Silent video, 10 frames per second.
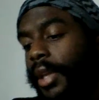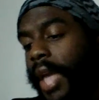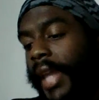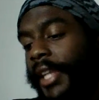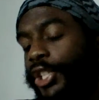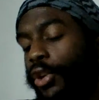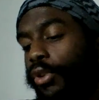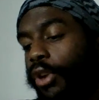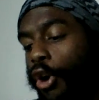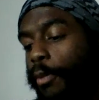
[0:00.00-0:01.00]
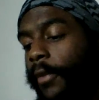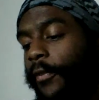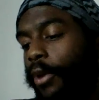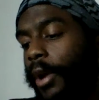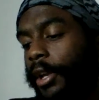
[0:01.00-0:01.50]
And he shall go
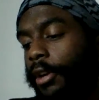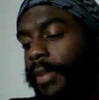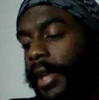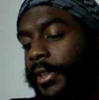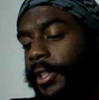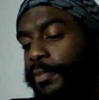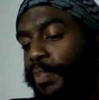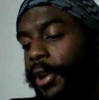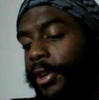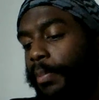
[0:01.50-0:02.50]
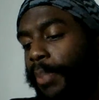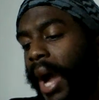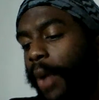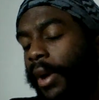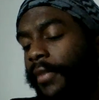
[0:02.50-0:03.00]
before him in the spirit and
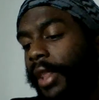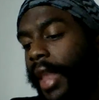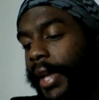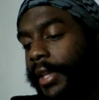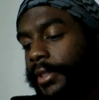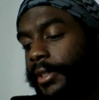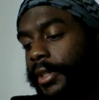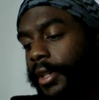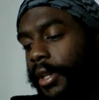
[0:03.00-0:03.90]
power of Elias,